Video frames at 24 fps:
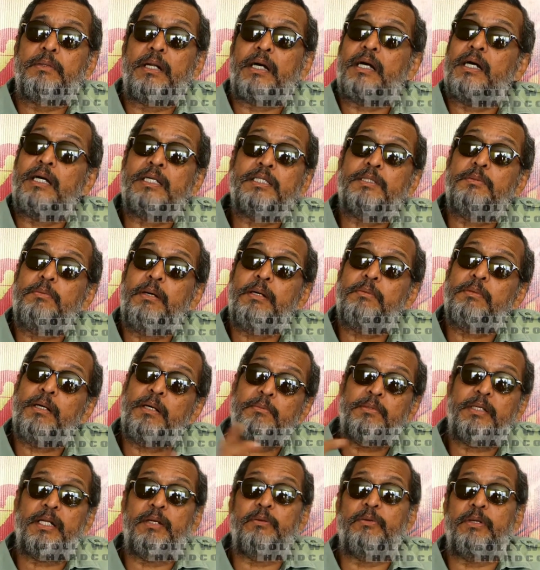Prakash Baba
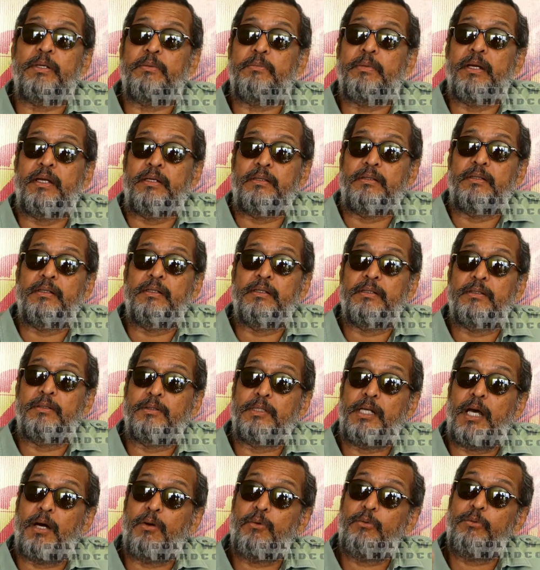Amte we made.
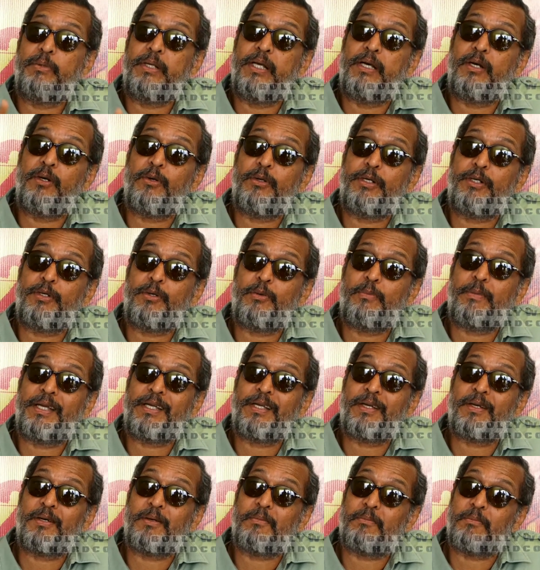Now we are going to
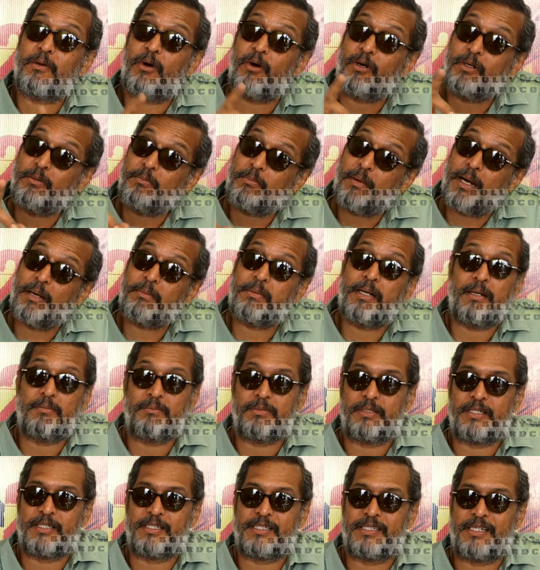make on Baba
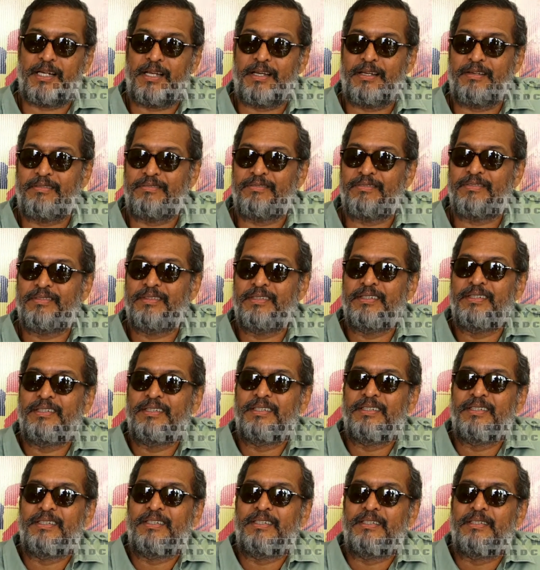Amte's life.
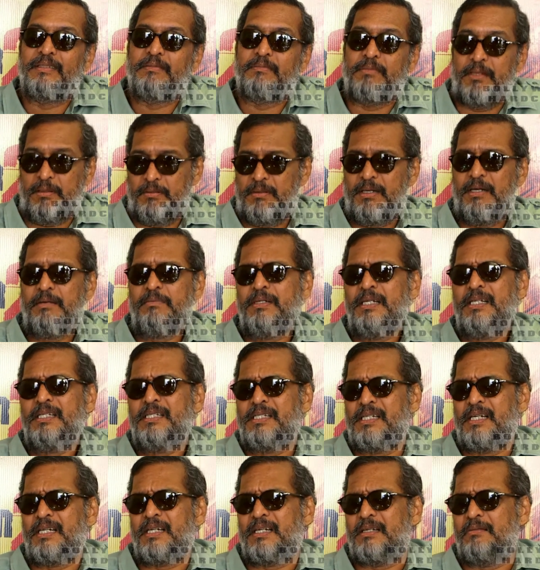Baba
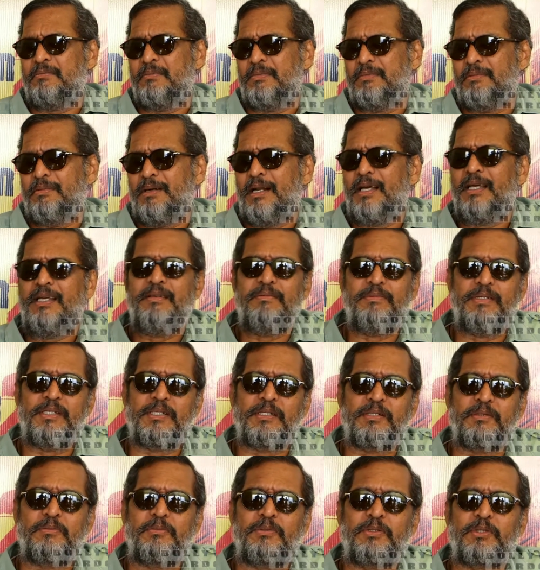Amte's life
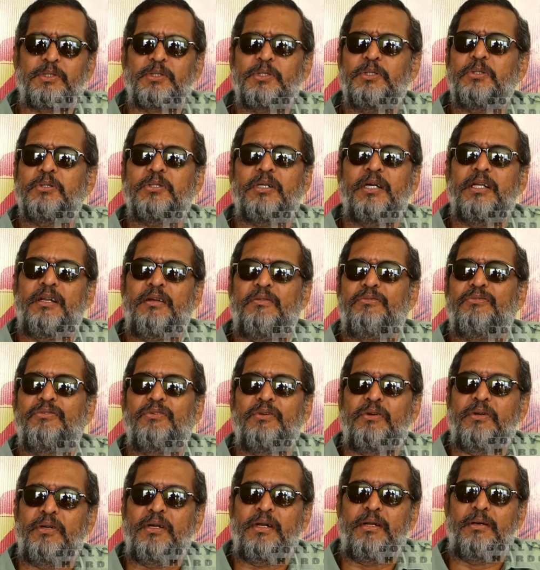is so
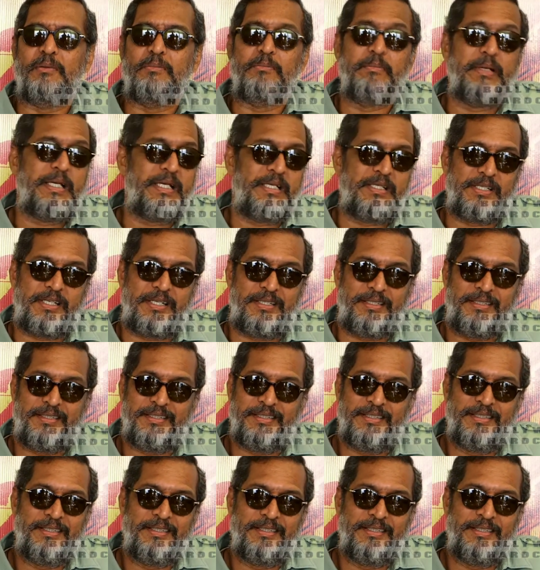colorful, amazing.